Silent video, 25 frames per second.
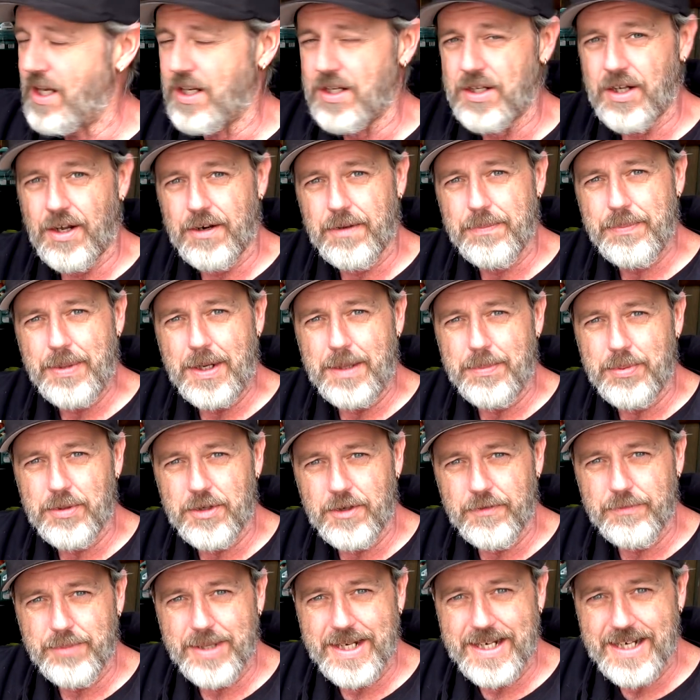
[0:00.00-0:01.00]
A lot of
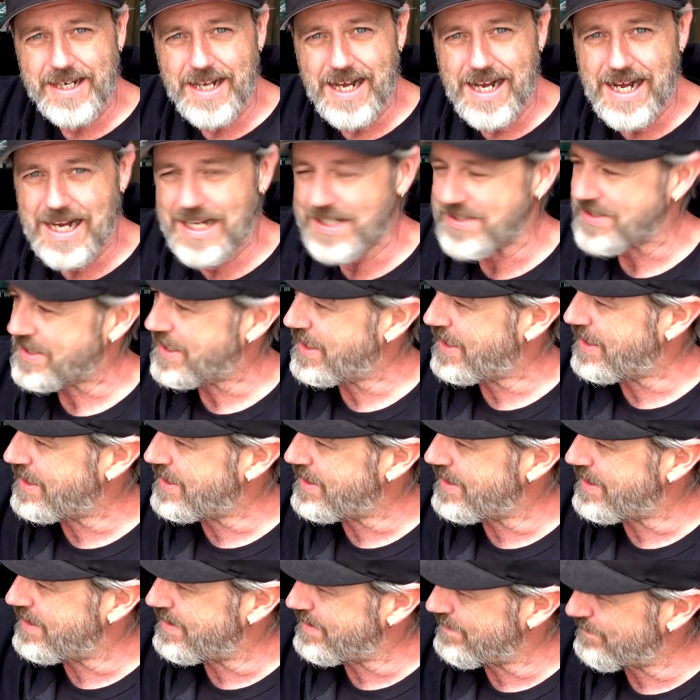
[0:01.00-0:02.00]
people have been
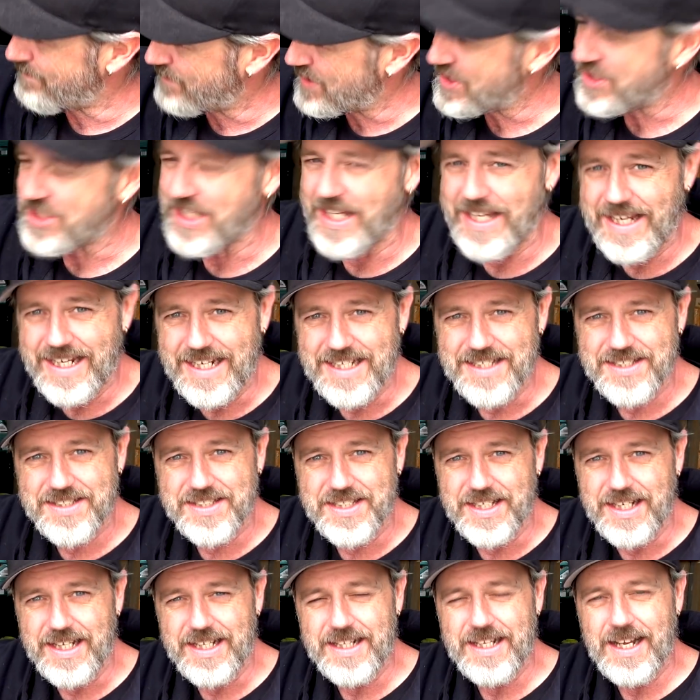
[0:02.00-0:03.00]
asking, seeing it
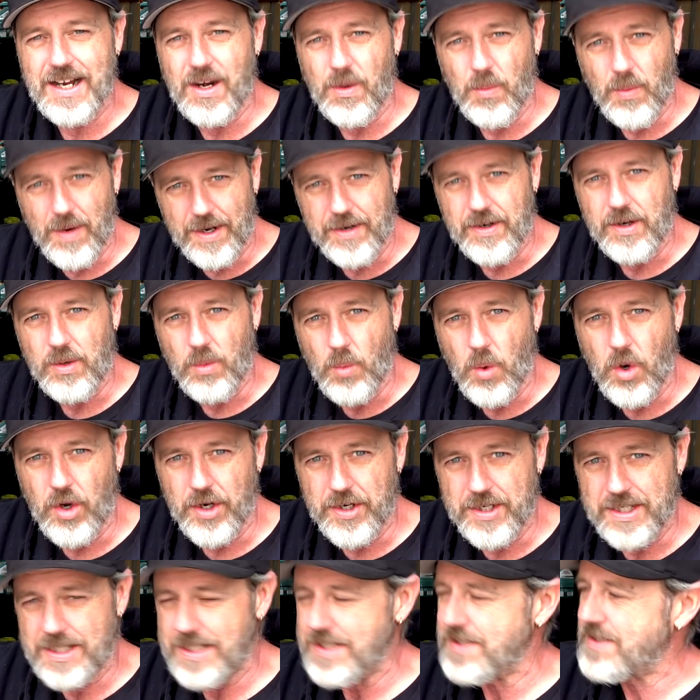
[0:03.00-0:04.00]
sitting there and wondering what
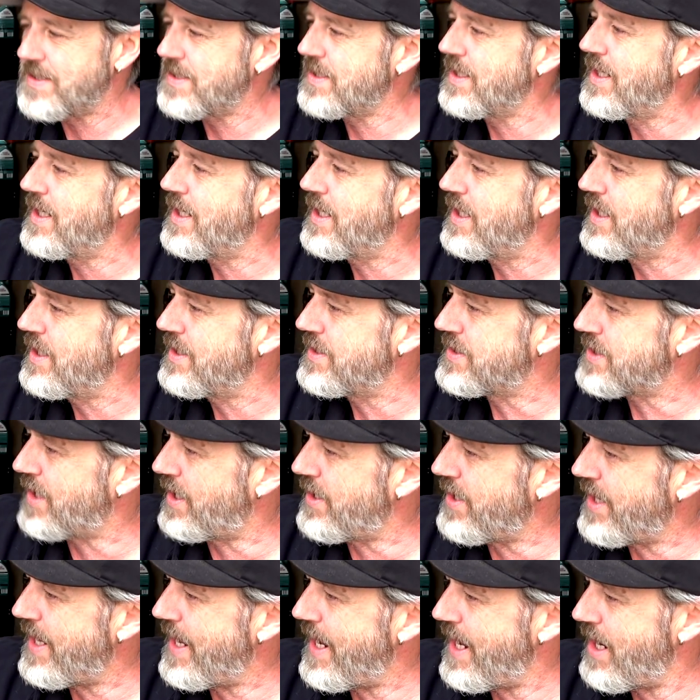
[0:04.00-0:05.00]
it is.
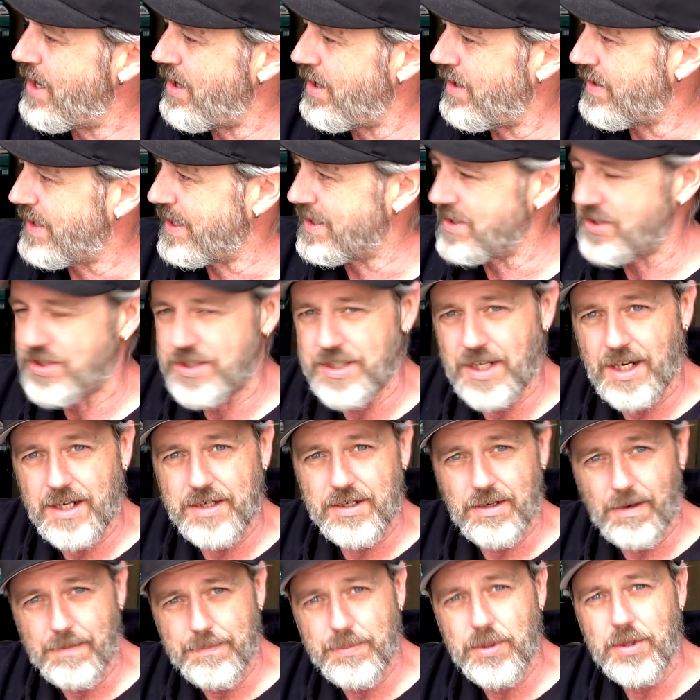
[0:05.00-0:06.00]
So now I'm going to show
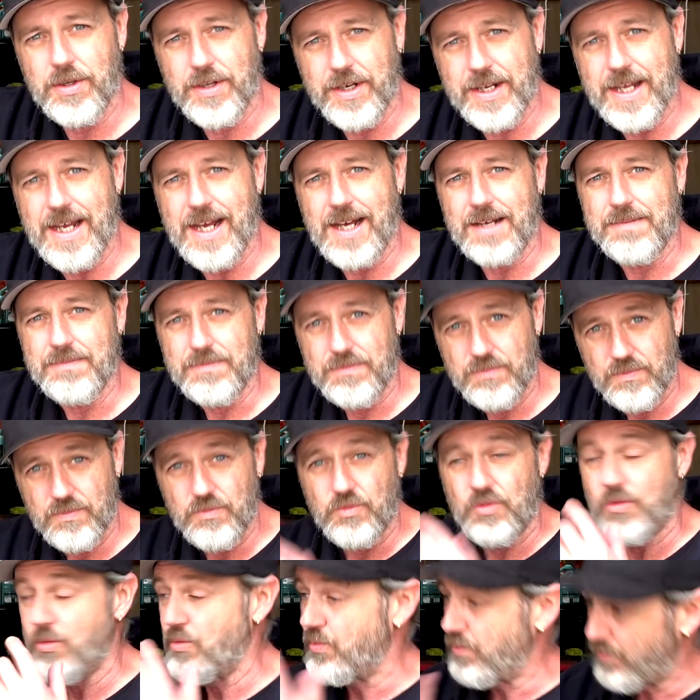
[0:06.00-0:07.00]
you. I'll pull it out.
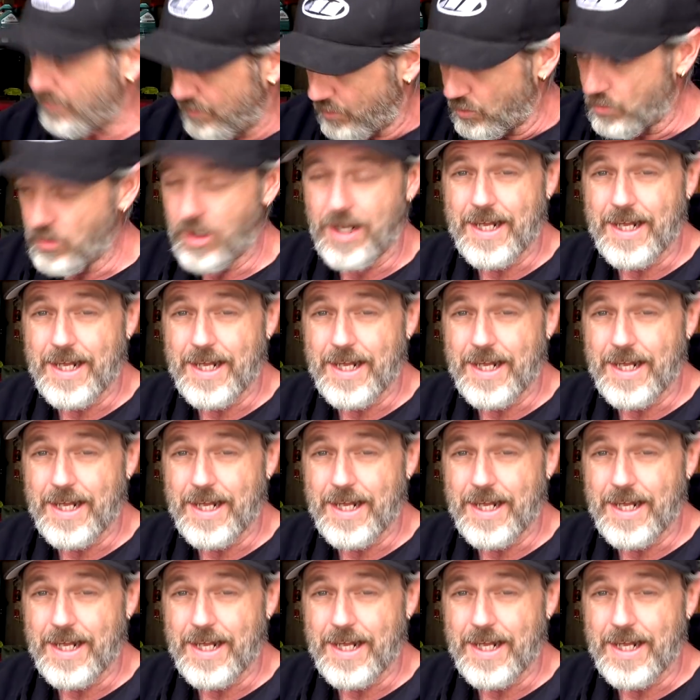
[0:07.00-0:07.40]
We'll